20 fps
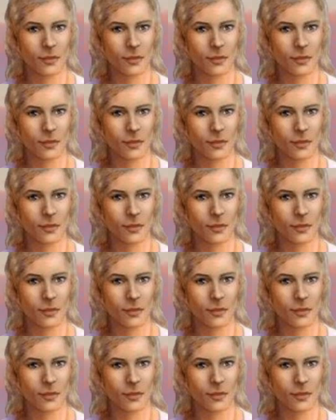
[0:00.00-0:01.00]

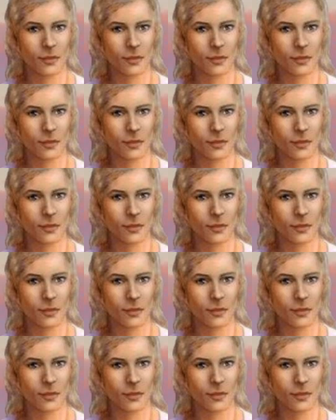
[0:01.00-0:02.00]

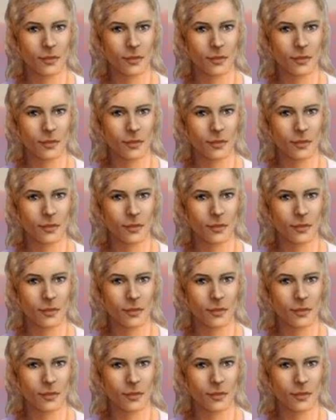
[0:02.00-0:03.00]

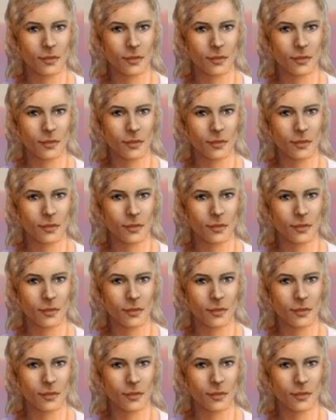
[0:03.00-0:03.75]
[no speech]